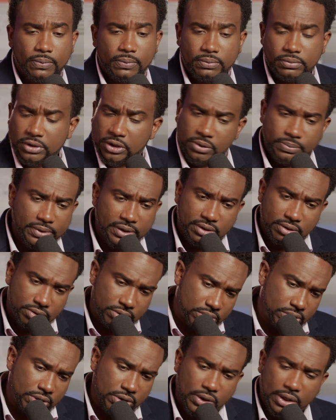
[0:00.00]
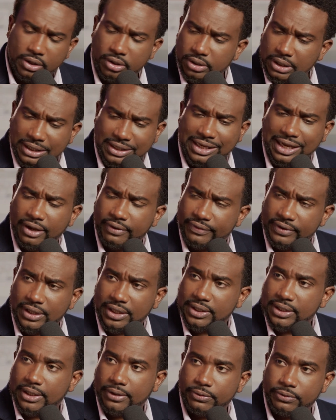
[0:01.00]
you know, but you know, a, a caveat
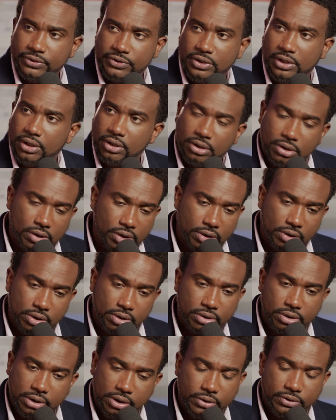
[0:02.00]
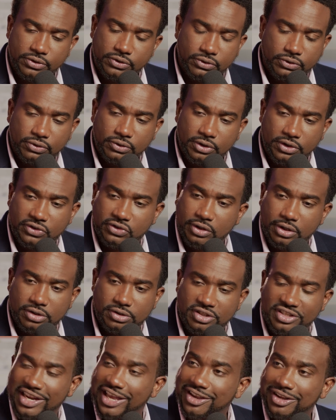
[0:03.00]
that was saying, under, you know, it's, it's, it's
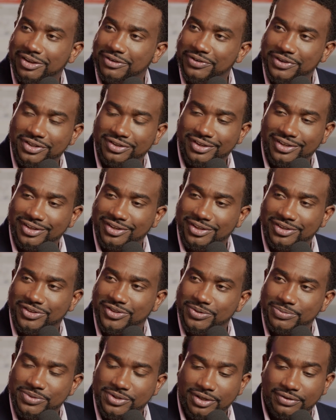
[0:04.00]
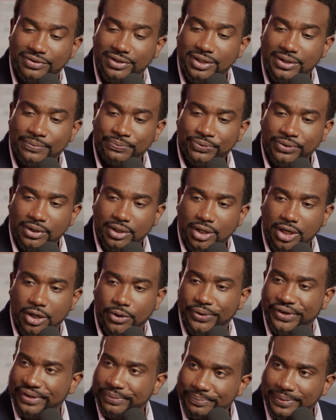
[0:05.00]
negative in, in, in, terms of how
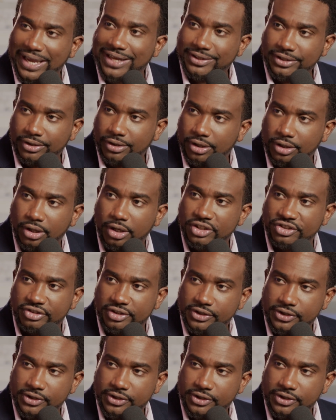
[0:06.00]
it impacted our country.